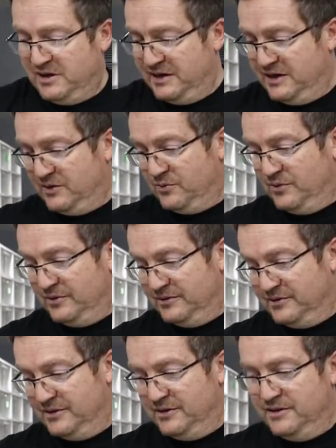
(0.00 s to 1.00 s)
my little
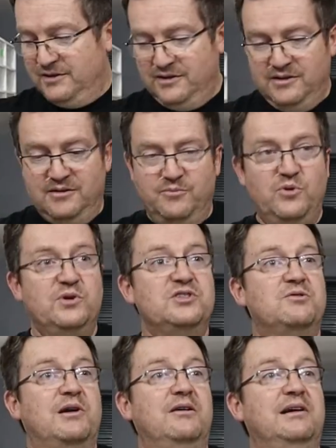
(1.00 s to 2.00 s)

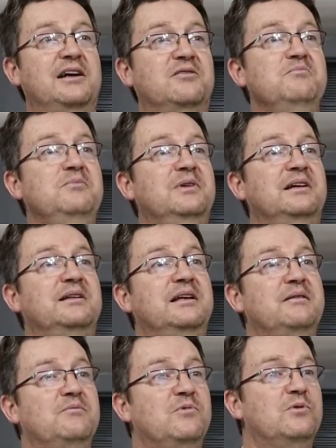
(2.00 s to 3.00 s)
pointer out, Adam, and
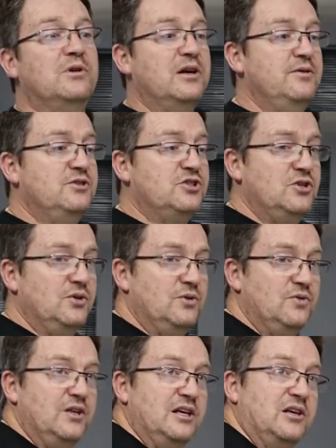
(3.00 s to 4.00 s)
then we'll go
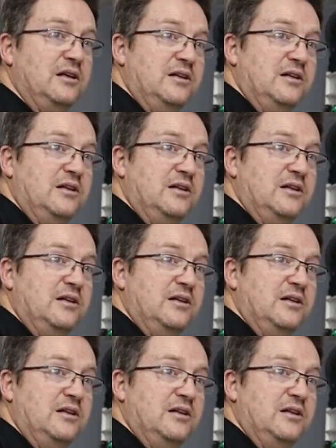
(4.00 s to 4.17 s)
to the